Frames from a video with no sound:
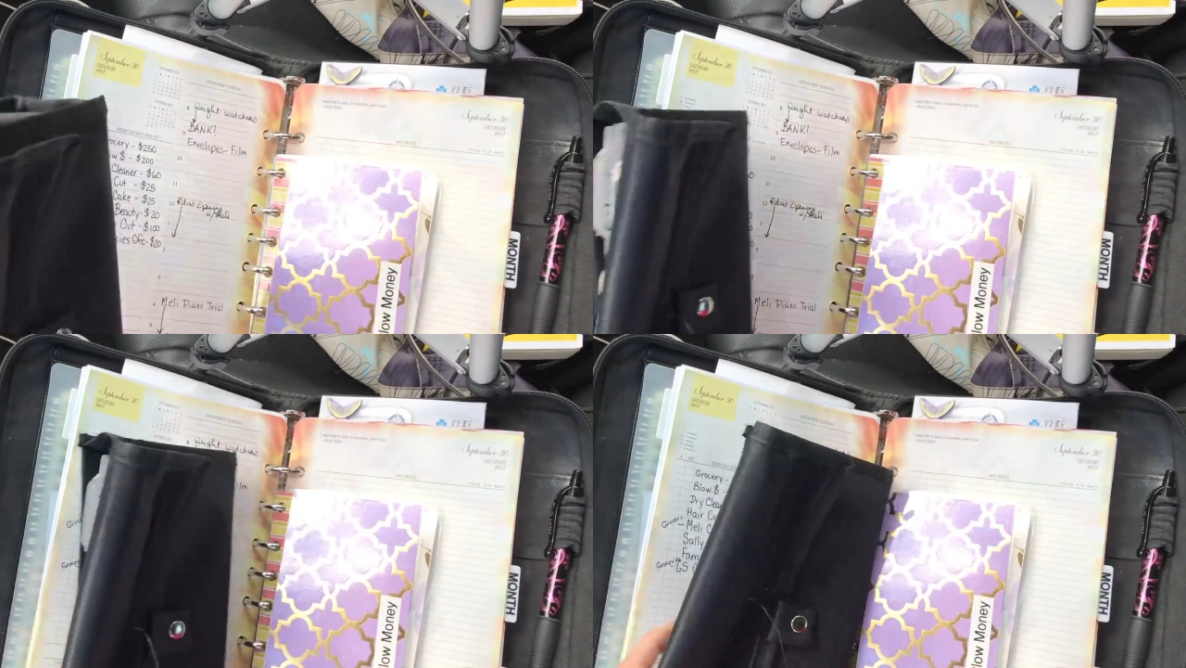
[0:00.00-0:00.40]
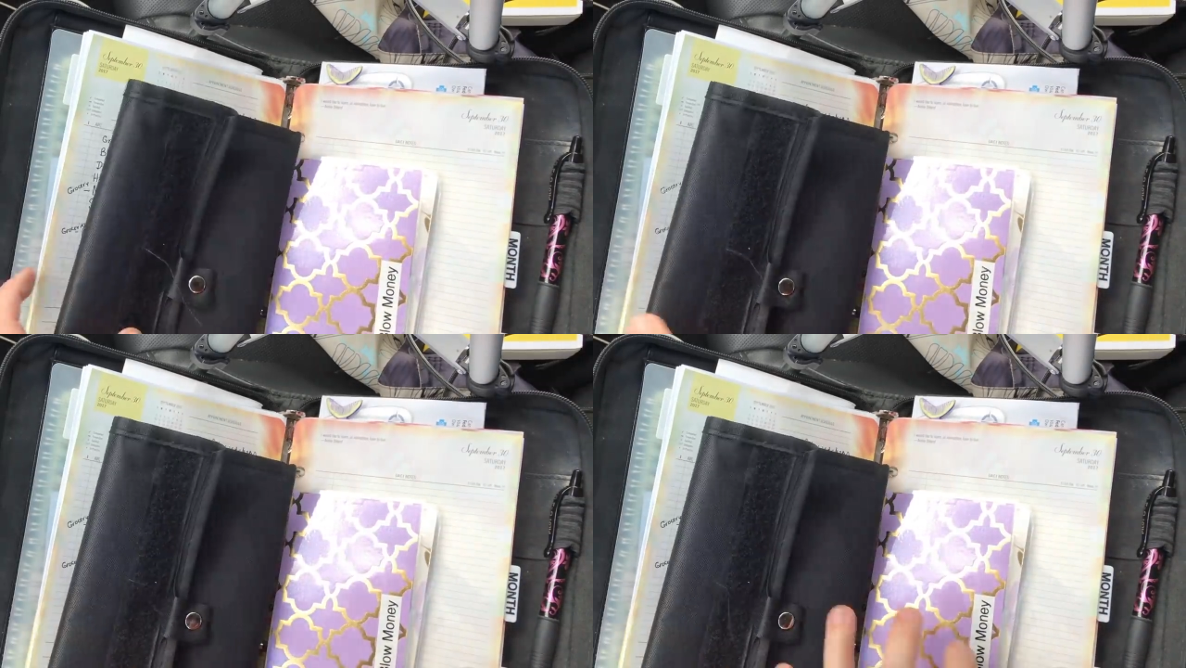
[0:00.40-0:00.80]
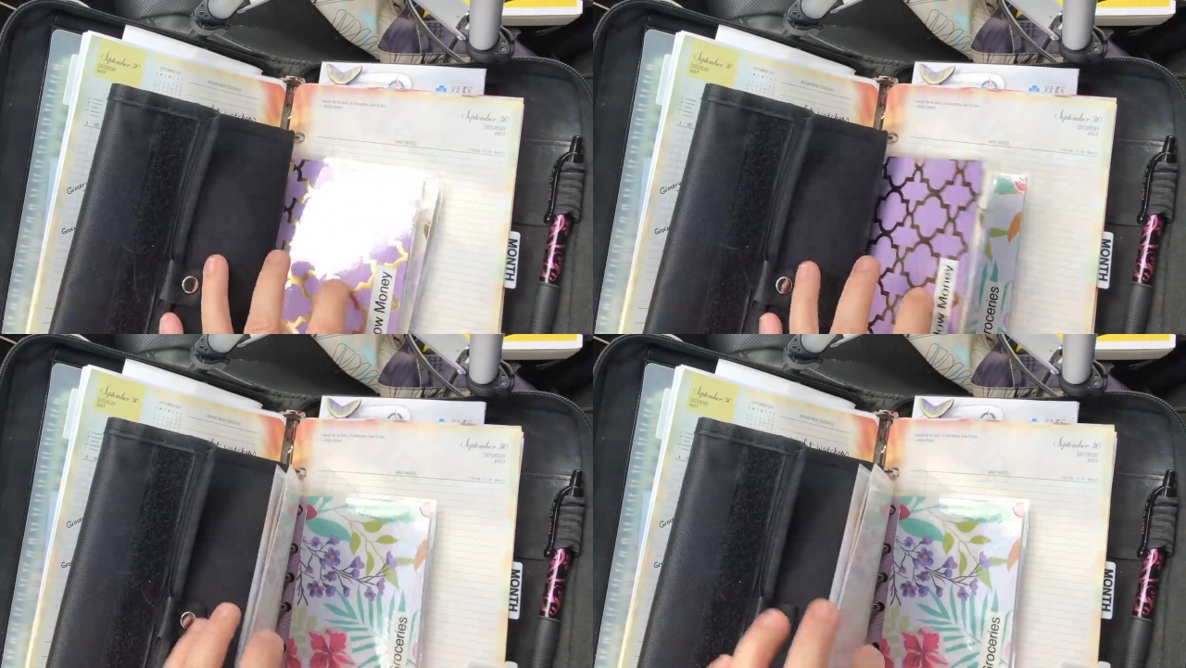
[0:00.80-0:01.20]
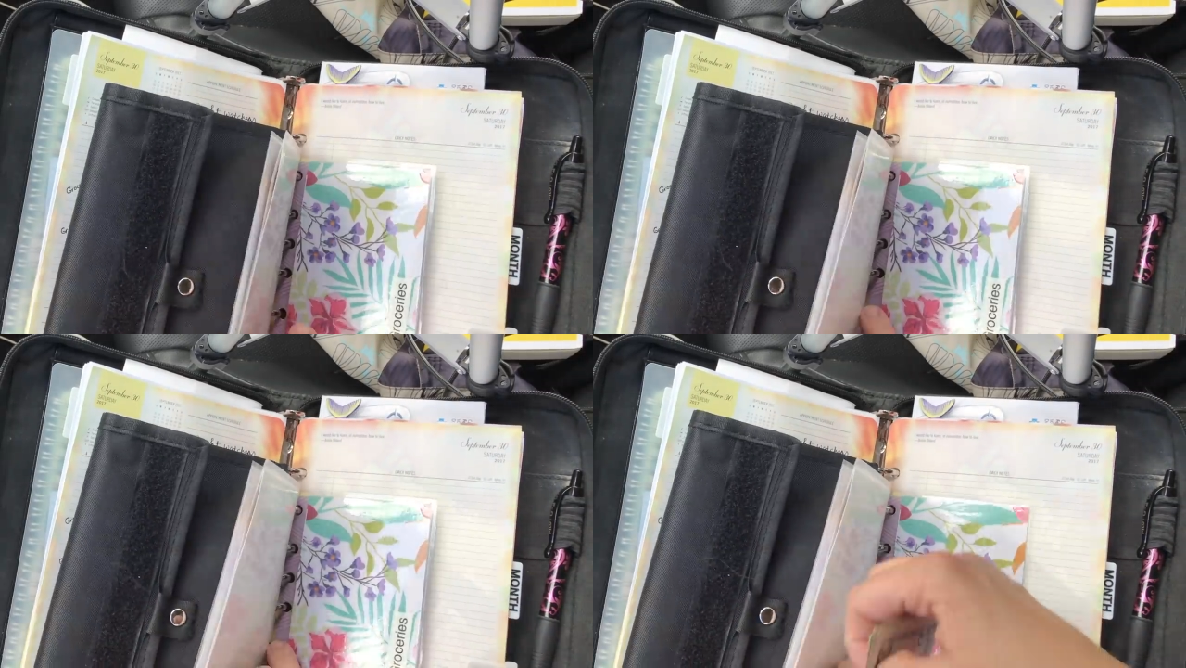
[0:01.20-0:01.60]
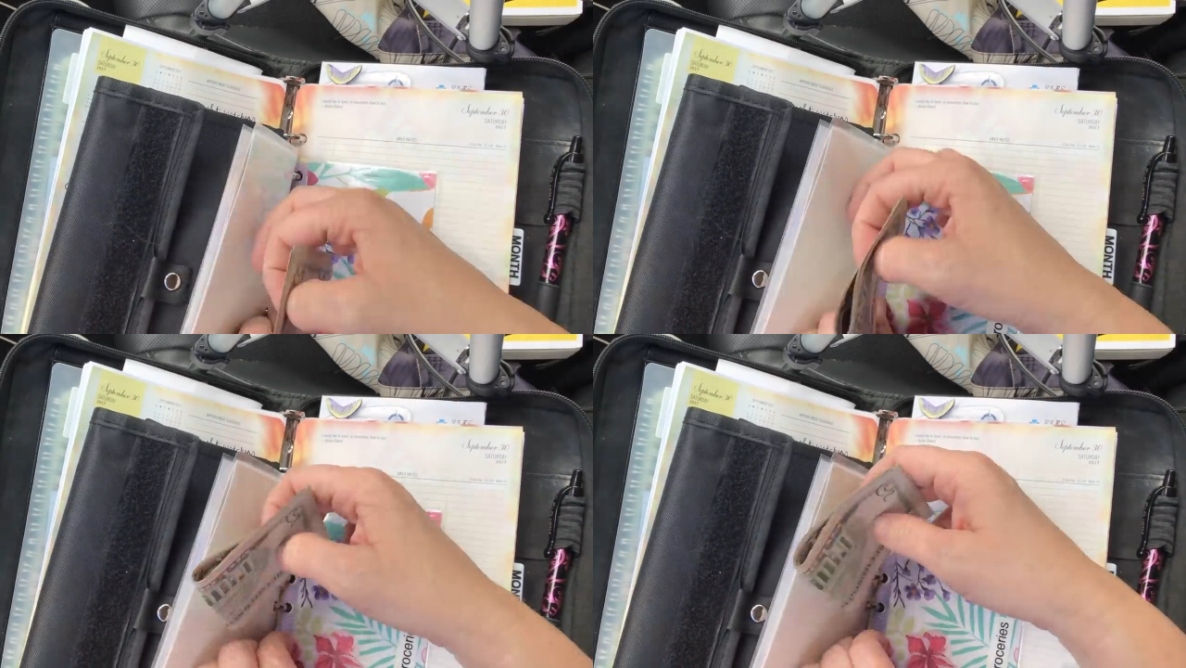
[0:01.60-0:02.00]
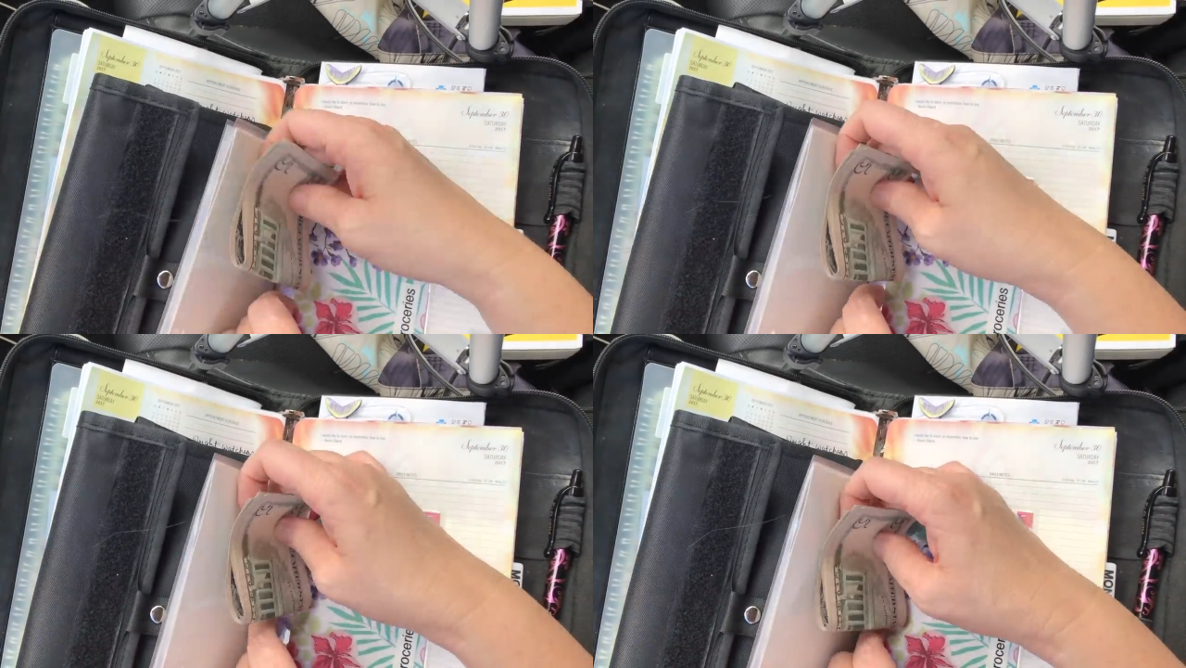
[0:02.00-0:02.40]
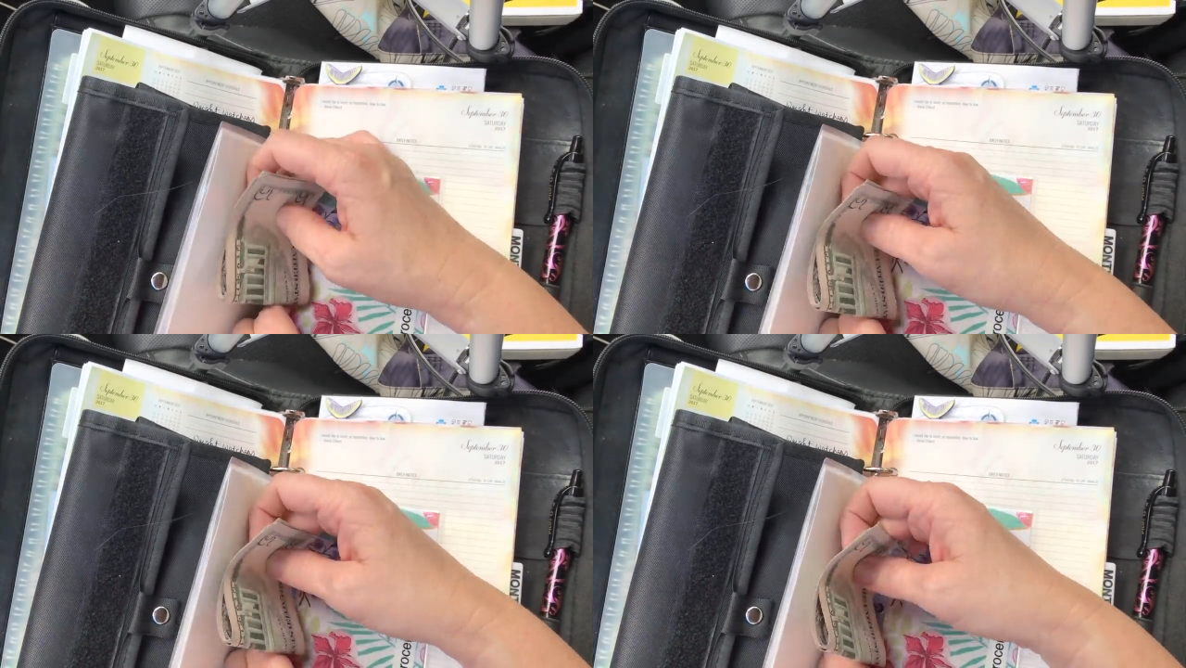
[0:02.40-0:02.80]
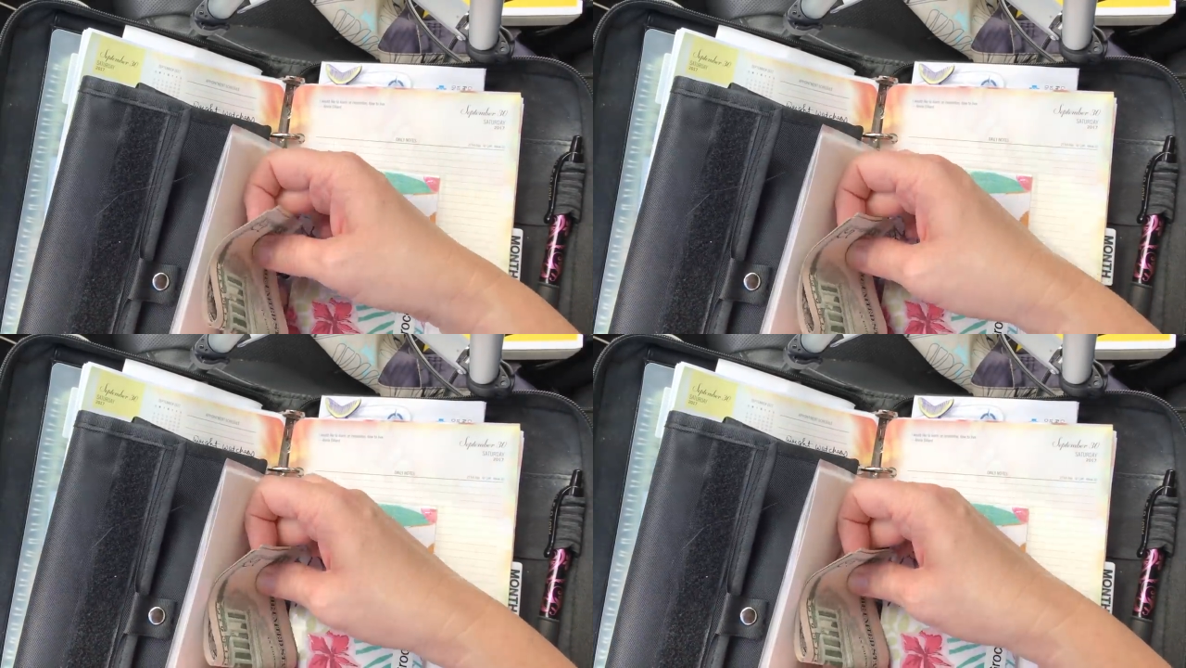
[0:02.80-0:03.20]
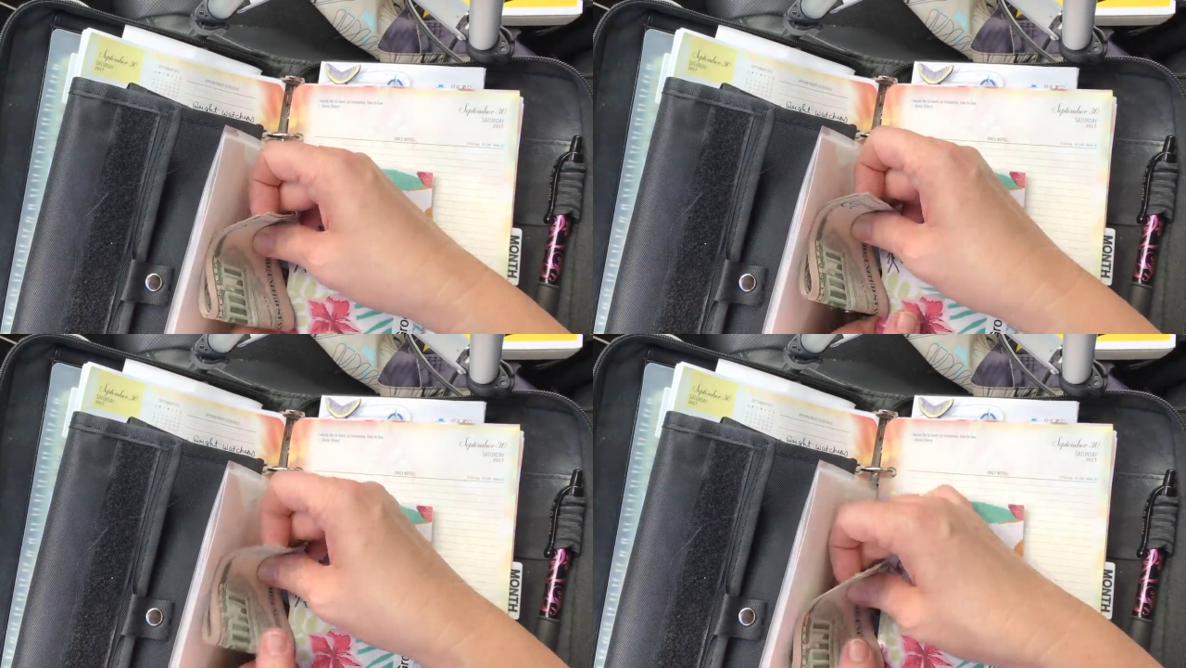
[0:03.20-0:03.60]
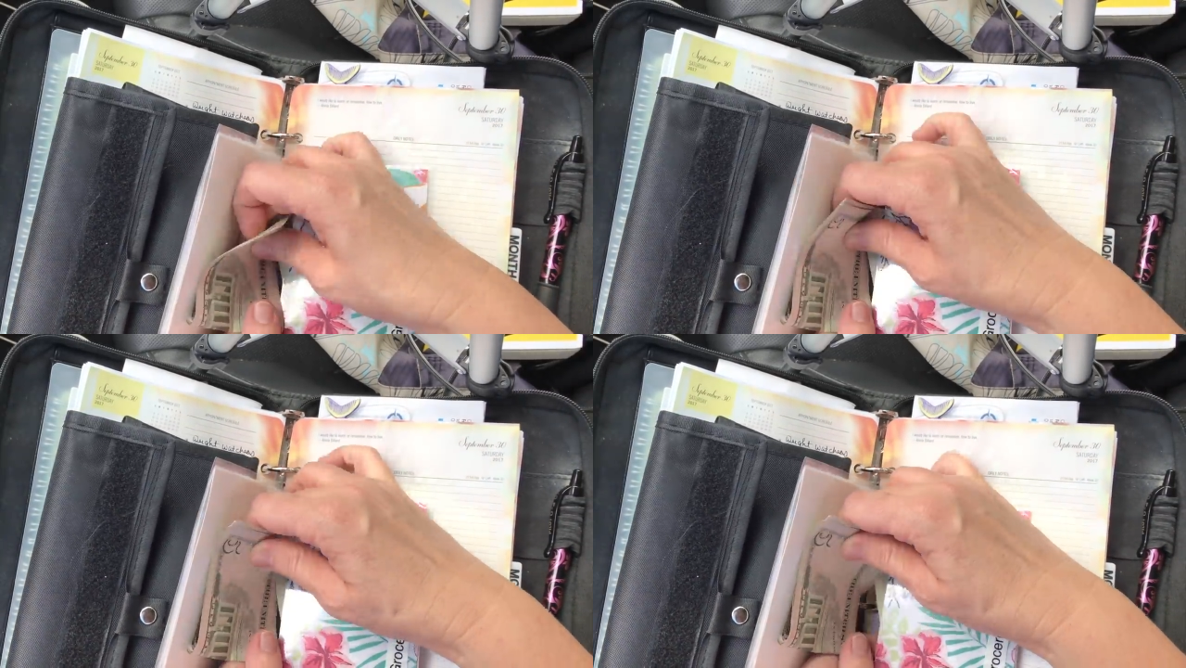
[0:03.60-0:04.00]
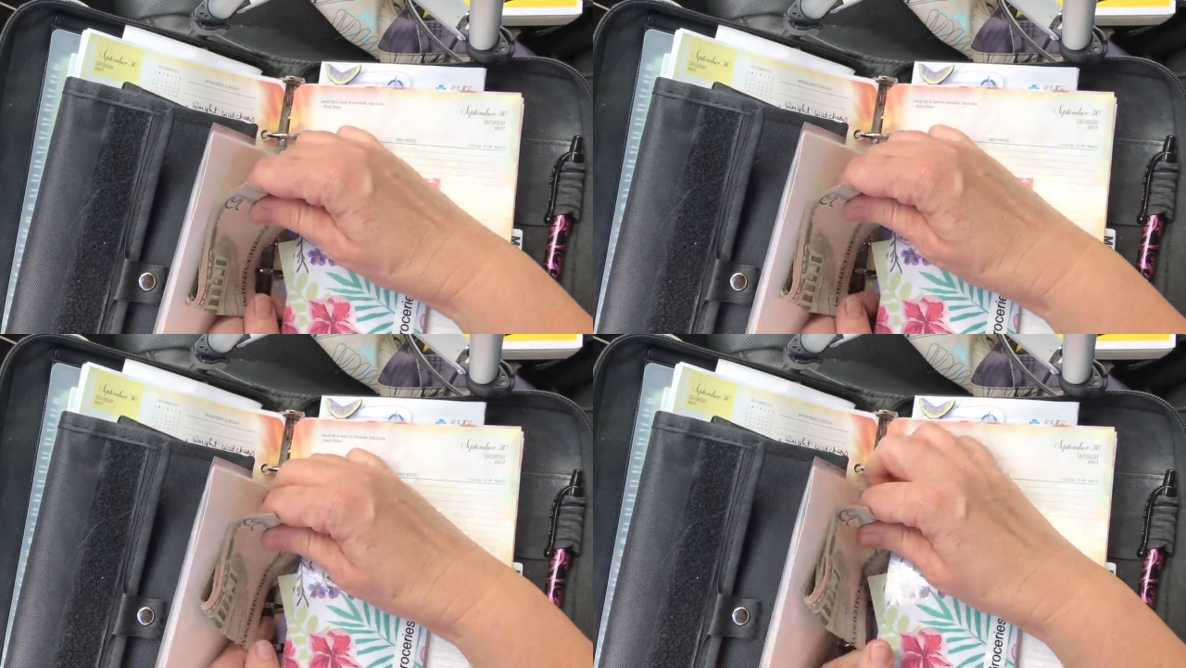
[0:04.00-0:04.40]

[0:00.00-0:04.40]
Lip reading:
No face is visible, so there are no lips to read.